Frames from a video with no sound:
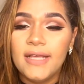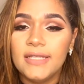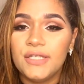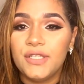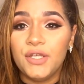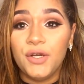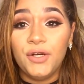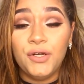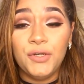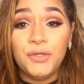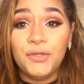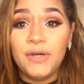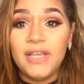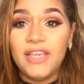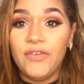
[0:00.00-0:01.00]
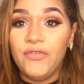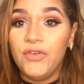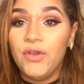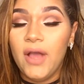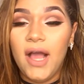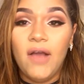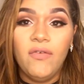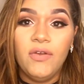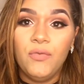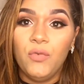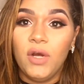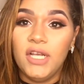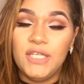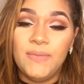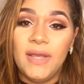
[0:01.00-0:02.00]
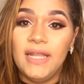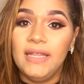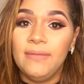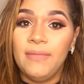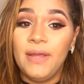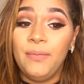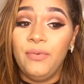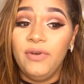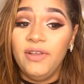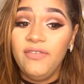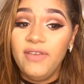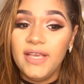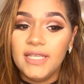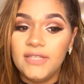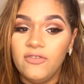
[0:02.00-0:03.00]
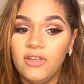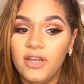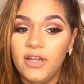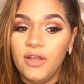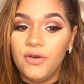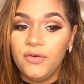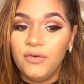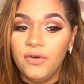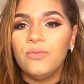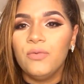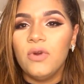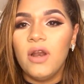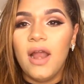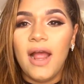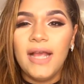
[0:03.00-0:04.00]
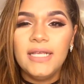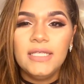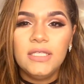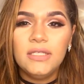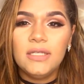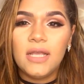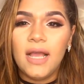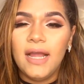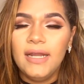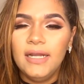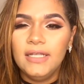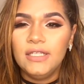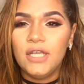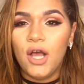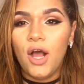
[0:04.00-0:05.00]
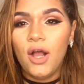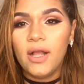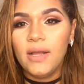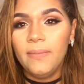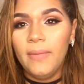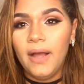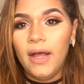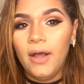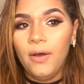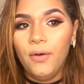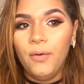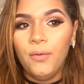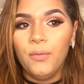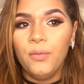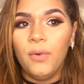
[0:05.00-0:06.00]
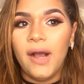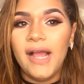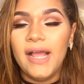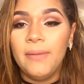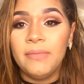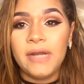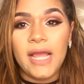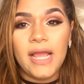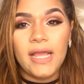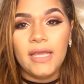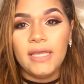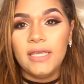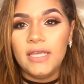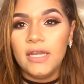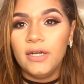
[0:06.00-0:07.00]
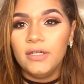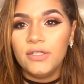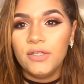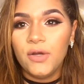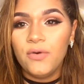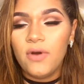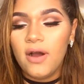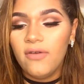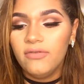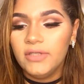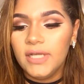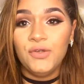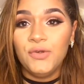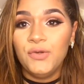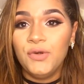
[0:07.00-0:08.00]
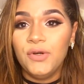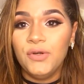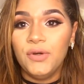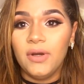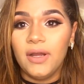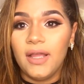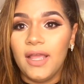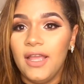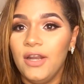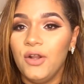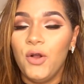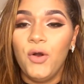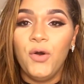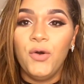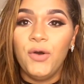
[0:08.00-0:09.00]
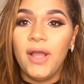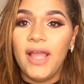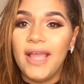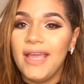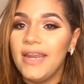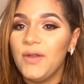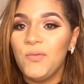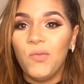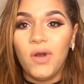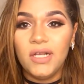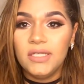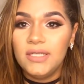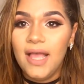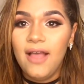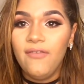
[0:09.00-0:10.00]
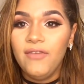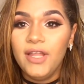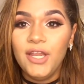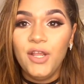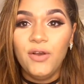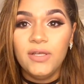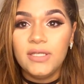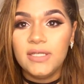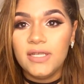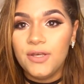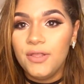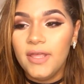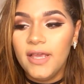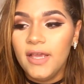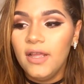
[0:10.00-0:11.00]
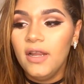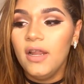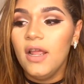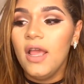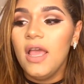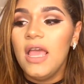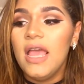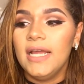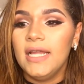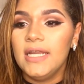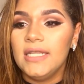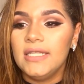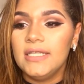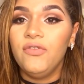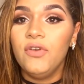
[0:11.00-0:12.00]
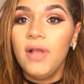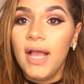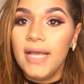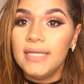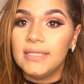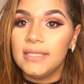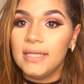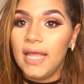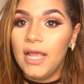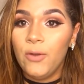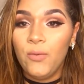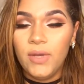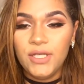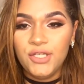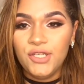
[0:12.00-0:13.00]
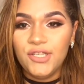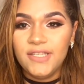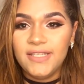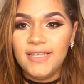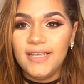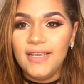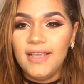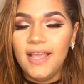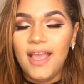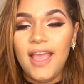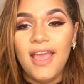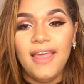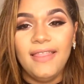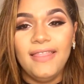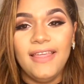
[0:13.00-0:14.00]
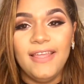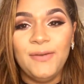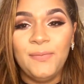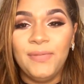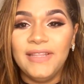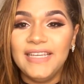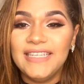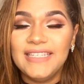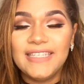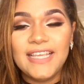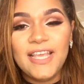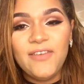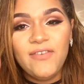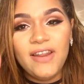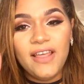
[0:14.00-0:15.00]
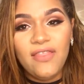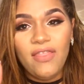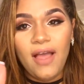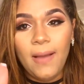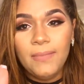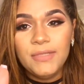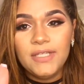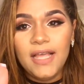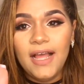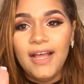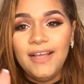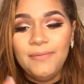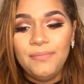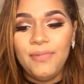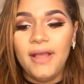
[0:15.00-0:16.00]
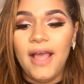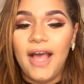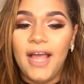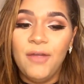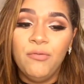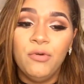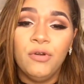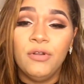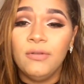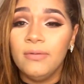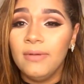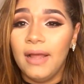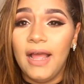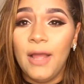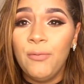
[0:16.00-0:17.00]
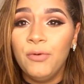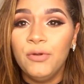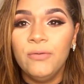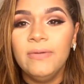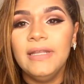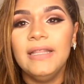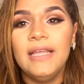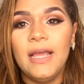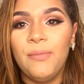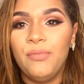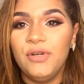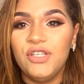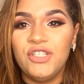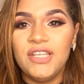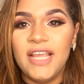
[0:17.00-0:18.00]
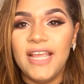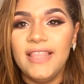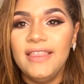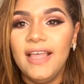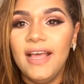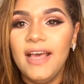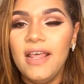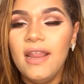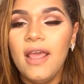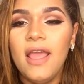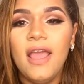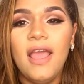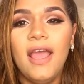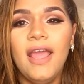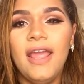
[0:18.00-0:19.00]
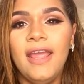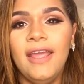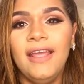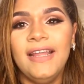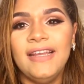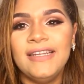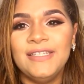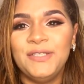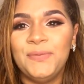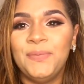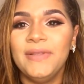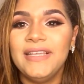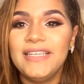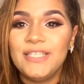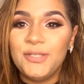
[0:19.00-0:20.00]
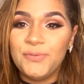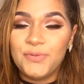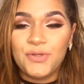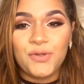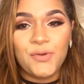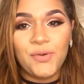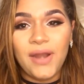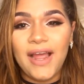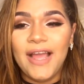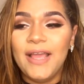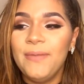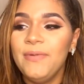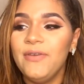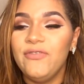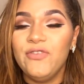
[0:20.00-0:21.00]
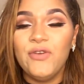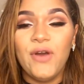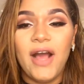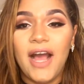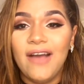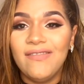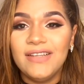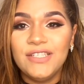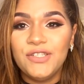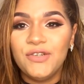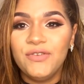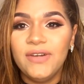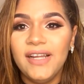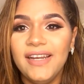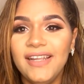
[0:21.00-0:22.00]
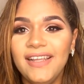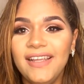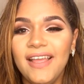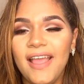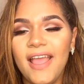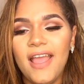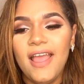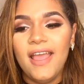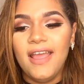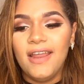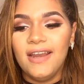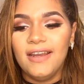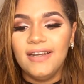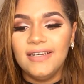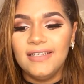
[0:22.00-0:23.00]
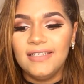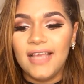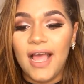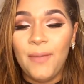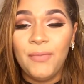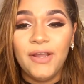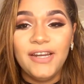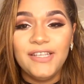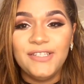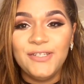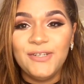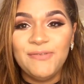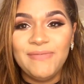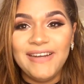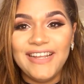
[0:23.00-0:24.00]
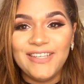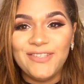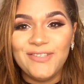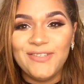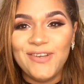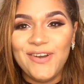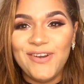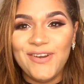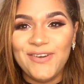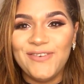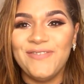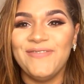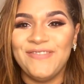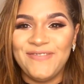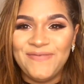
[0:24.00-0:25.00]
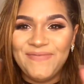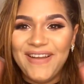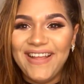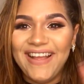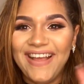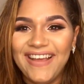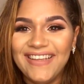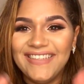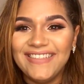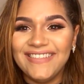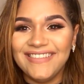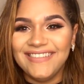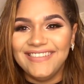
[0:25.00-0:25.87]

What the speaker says: So if you haven't watched my previous video where I kind of talk about why I'm not here so often, you can go ahead and watch that video. It's still there, and if you guys like what you see, then please give it a thumbs up. I would really appreciate that, and please subscribe if you haven't already, and I'm gonna see you in my next tutorial. Bye guys.